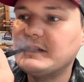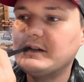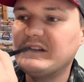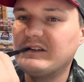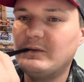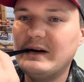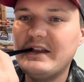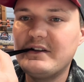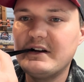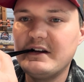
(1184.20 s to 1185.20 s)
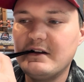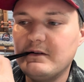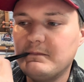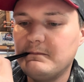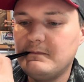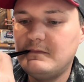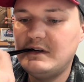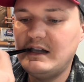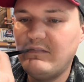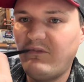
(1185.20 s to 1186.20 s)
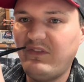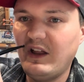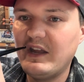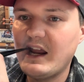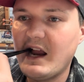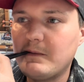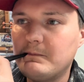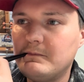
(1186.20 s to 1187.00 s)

just the weather, flooding.